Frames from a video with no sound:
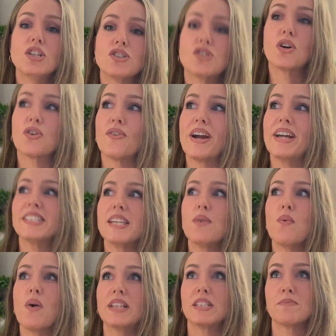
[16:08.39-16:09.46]
So
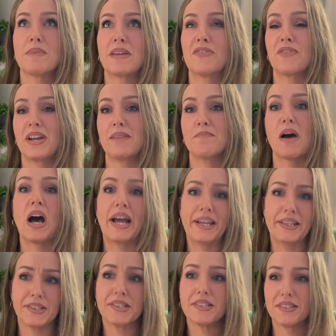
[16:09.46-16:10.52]
Gracie wants me to read
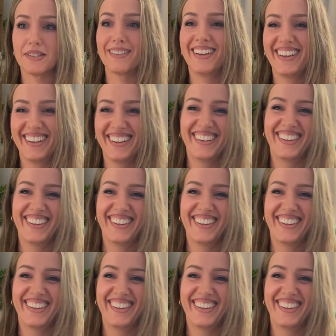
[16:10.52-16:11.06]
minds.